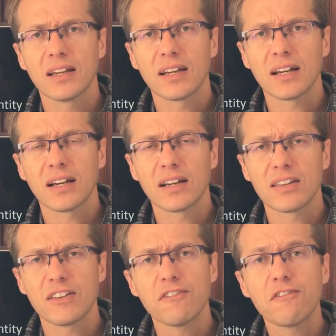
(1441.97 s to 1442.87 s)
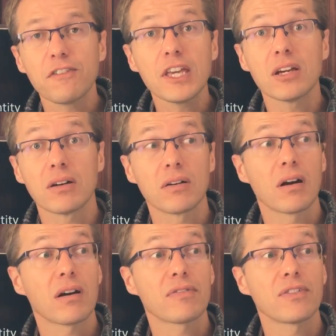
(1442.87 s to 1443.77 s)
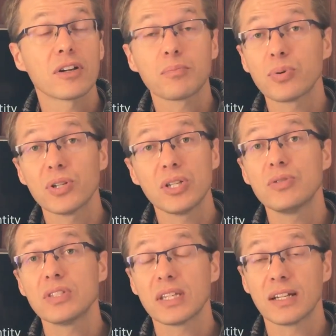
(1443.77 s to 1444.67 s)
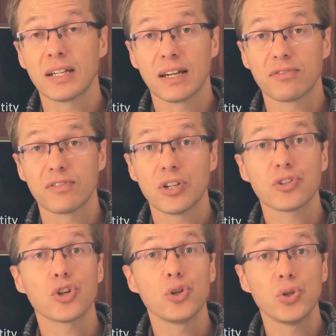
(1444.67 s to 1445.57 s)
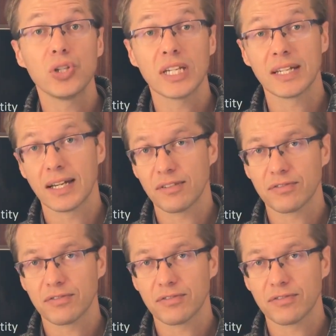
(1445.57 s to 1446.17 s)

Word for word: Uh, the fear of not producing enough, not earning enough.